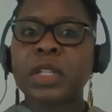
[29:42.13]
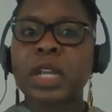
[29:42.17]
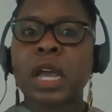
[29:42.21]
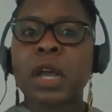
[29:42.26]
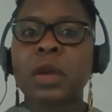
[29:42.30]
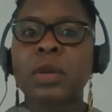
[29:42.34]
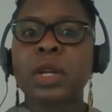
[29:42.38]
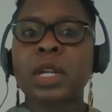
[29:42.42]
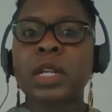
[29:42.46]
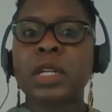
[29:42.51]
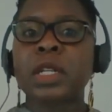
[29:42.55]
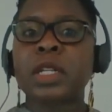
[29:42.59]

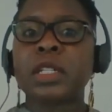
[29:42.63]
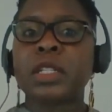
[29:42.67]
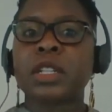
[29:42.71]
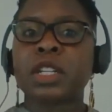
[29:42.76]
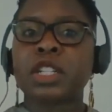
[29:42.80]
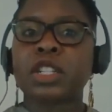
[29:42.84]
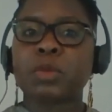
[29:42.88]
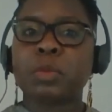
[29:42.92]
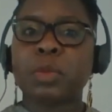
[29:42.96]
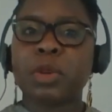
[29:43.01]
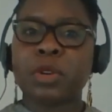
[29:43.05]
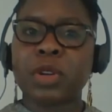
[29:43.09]
town and
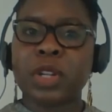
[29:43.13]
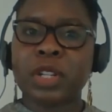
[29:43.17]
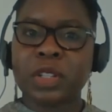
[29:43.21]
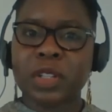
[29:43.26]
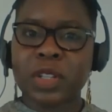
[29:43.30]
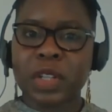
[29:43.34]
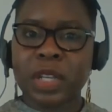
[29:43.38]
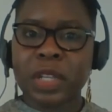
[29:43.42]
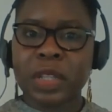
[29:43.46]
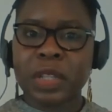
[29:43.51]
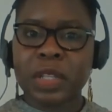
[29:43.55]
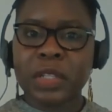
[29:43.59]
his
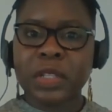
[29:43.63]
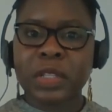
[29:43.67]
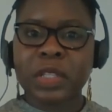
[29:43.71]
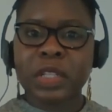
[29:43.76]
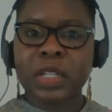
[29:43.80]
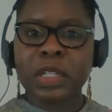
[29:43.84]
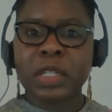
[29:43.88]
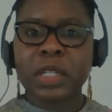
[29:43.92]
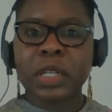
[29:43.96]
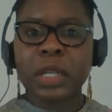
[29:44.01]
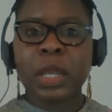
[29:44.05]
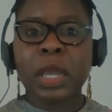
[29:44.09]
experience in the
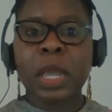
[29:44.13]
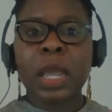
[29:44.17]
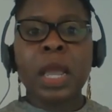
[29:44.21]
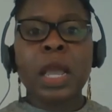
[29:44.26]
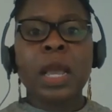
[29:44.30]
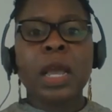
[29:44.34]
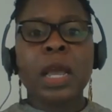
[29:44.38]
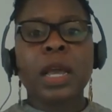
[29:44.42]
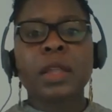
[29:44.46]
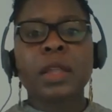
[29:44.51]
city